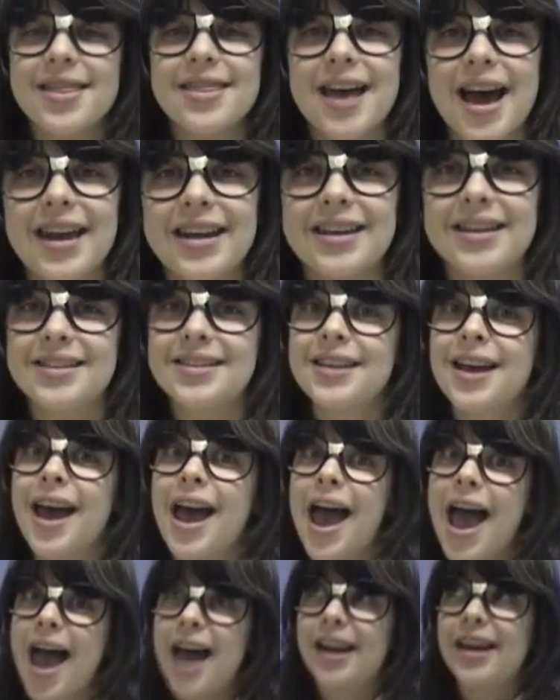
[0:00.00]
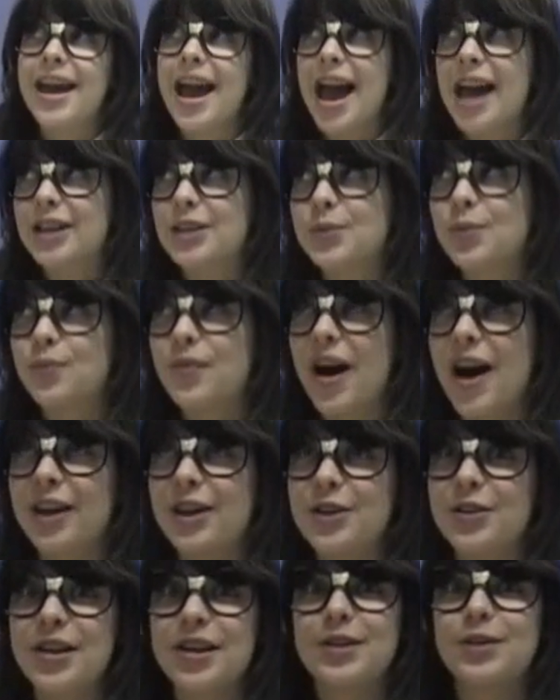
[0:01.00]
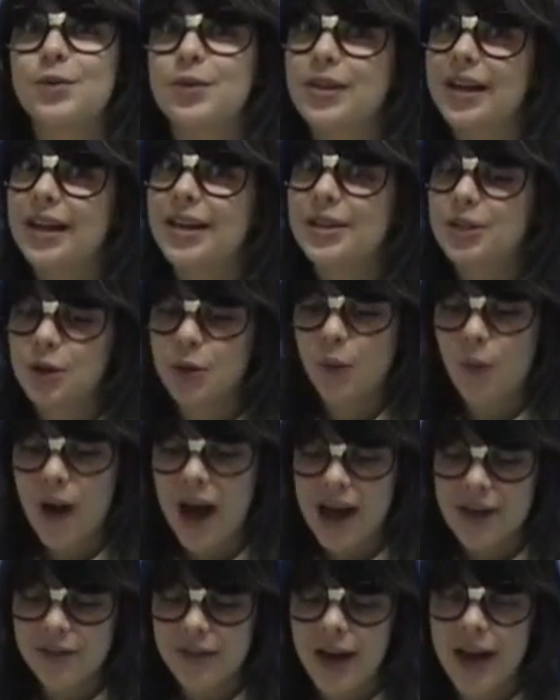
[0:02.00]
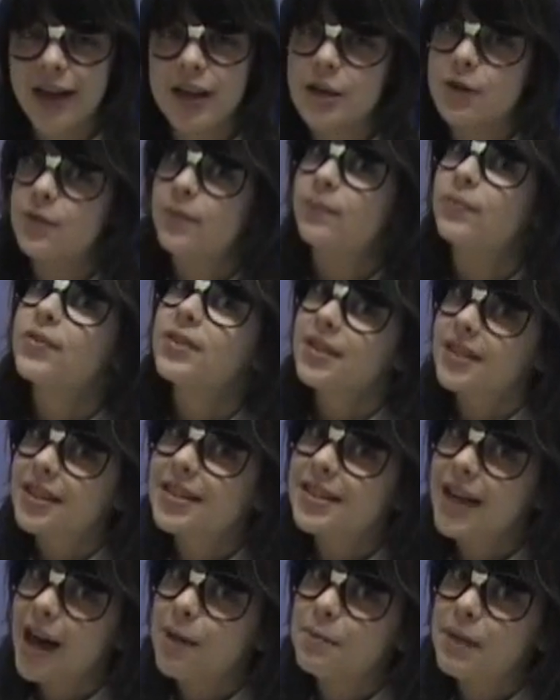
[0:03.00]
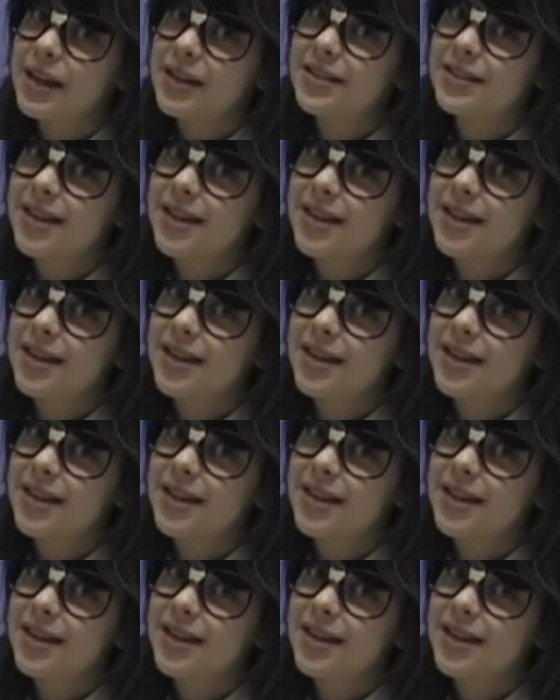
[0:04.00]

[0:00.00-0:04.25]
That is, any x value that is related to a y value. Does that make